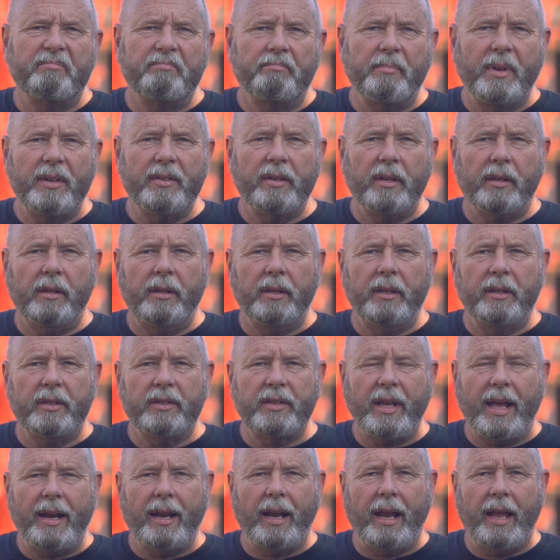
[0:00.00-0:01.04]
basically
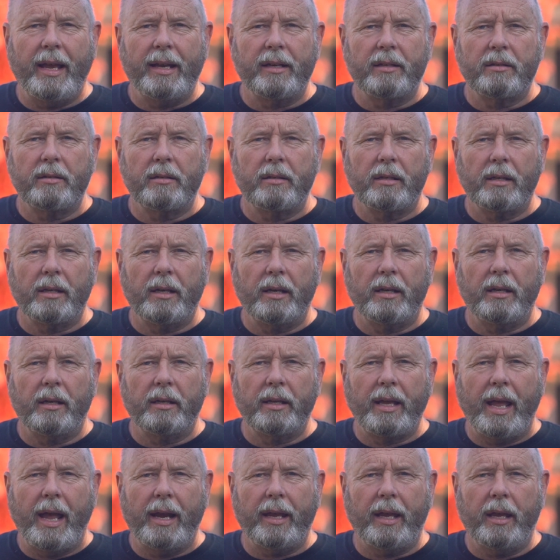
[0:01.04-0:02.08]
satellite uh,
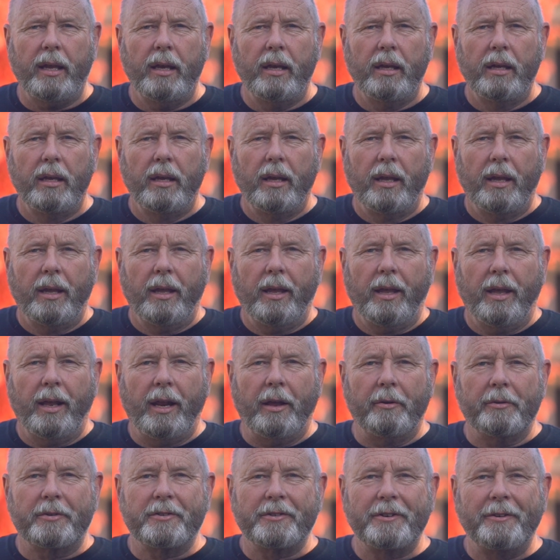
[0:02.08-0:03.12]
Yagi, and
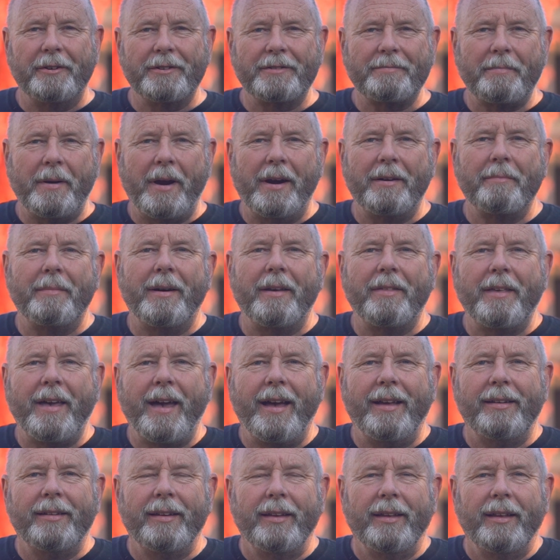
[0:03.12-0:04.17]
I was so inspired by
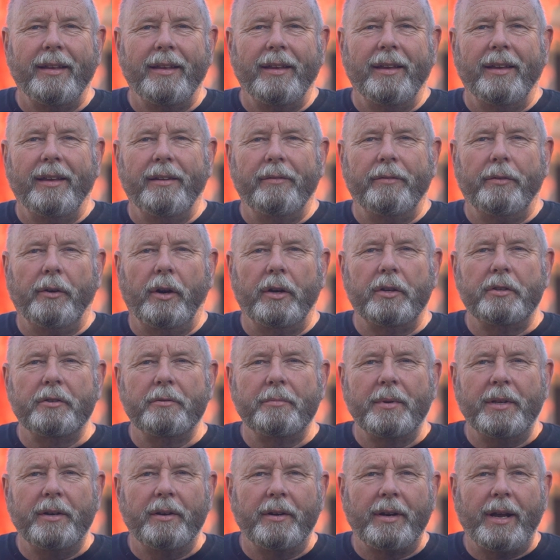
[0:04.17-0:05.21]
that. For our
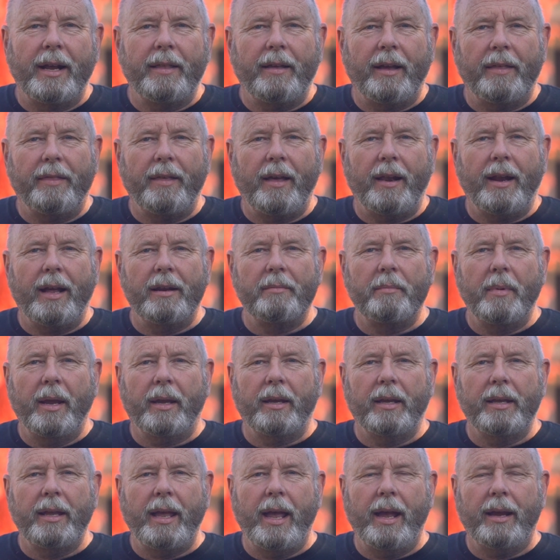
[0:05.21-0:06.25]
2 meter night I thought I'd
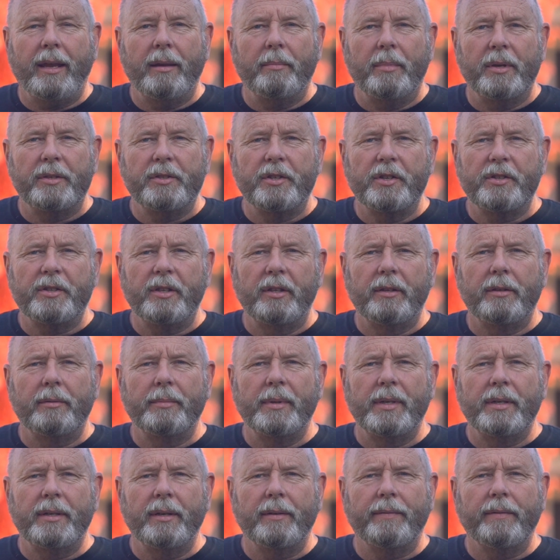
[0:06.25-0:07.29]
make a Yagi, but just a little
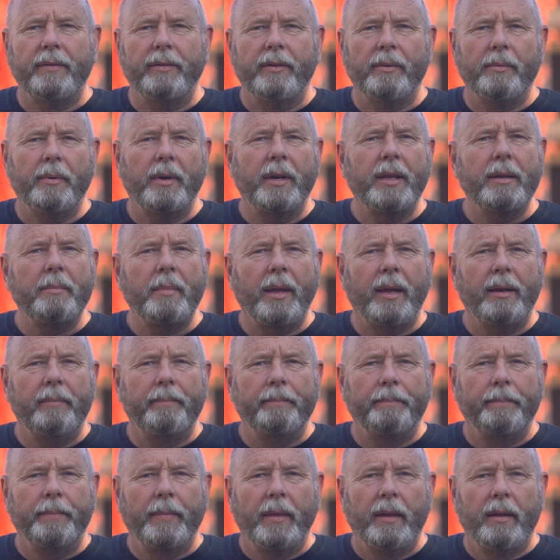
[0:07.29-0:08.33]
bit different than what he made.
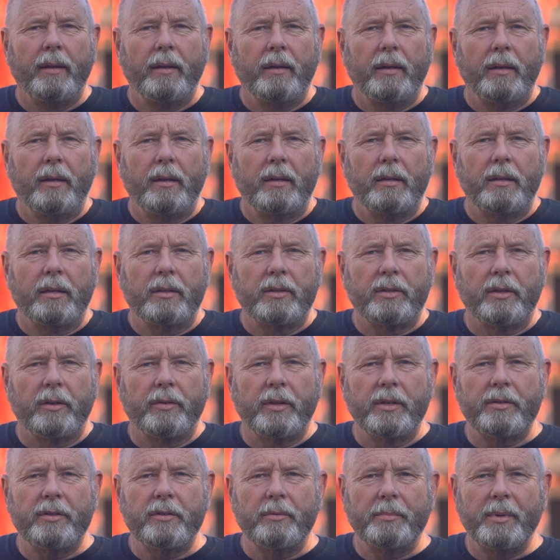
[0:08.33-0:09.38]
So
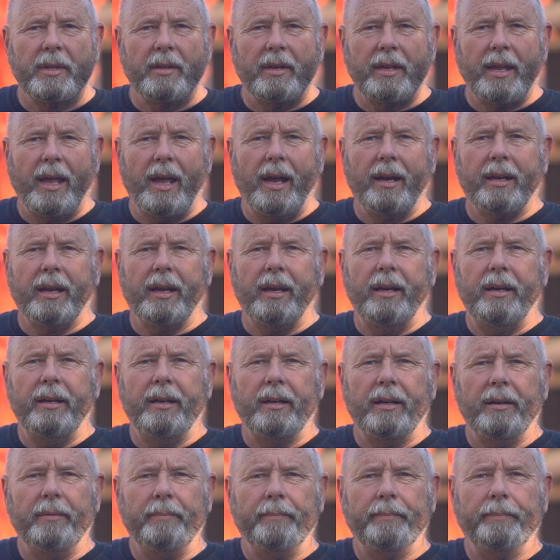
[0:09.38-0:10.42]
this will be the Yagi
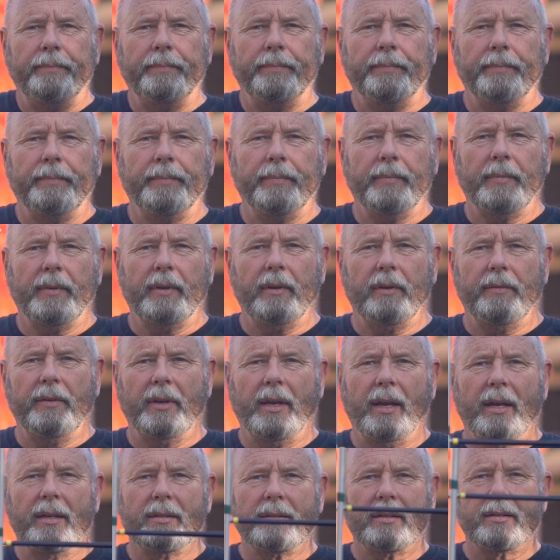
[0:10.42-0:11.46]
here. If you
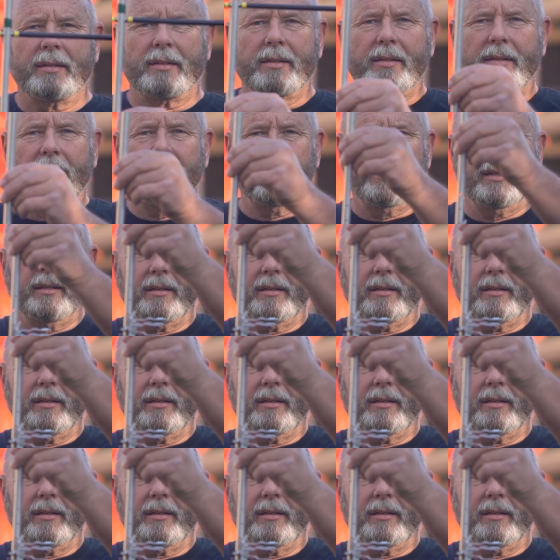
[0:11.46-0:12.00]
guys can see,